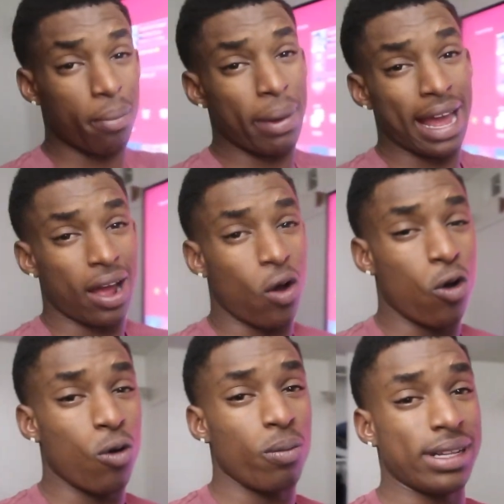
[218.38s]
I'm back
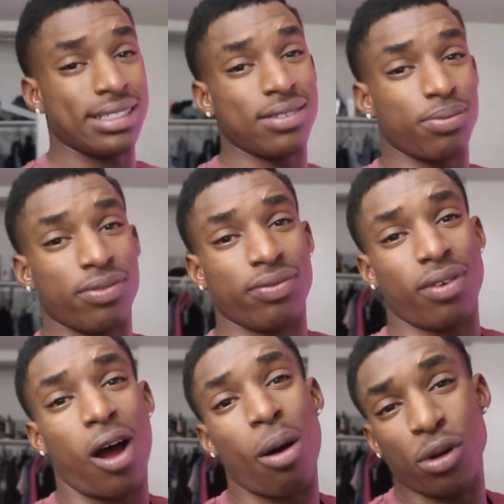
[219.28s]
home. It's
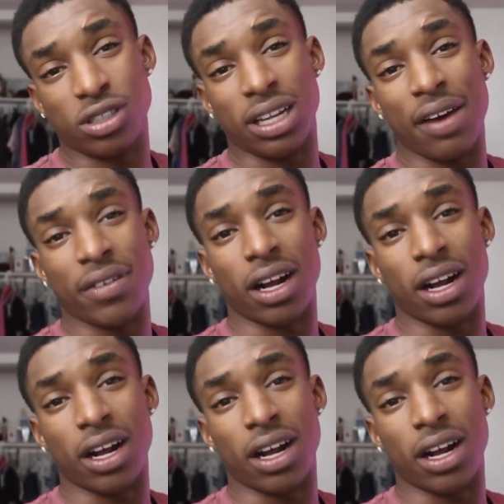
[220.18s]
almost 11